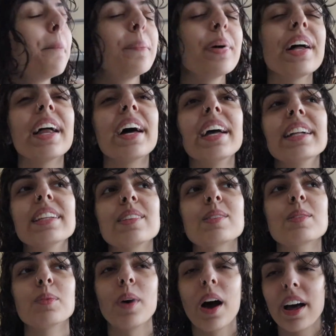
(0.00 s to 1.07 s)
but
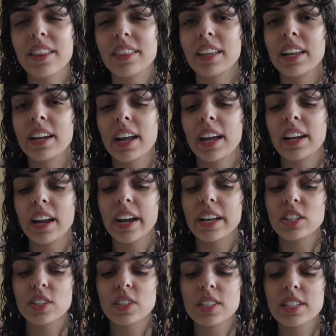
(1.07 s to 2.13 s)
it's worth it. And I
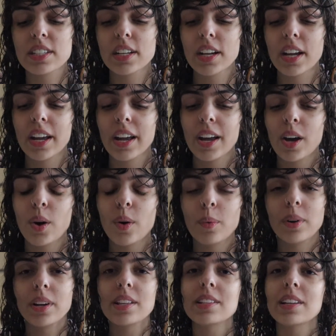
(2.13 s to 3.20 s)
just
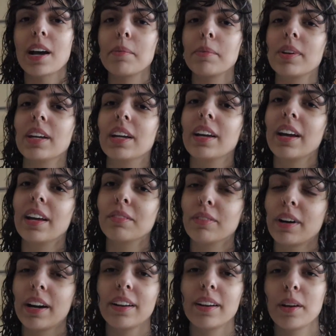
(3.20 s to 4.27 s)
wanted to come on here and
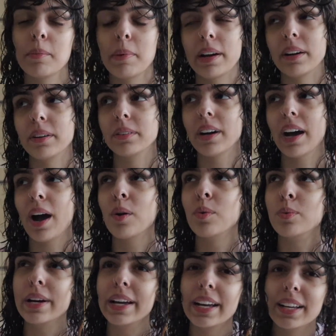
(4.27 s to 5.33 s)
rant about how
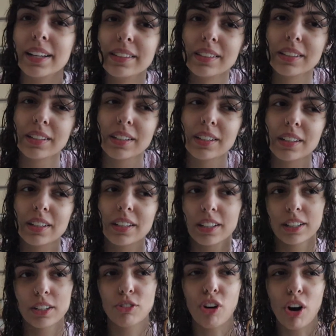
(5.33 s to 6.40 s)
weird
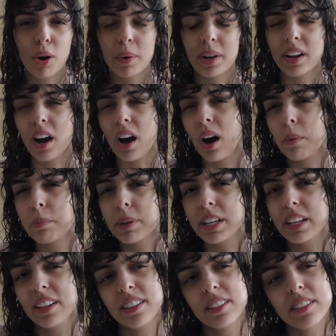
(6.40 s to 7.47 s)
growing up
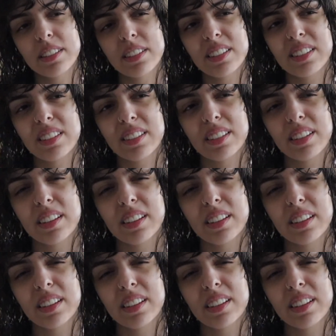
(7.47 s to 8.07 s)
is.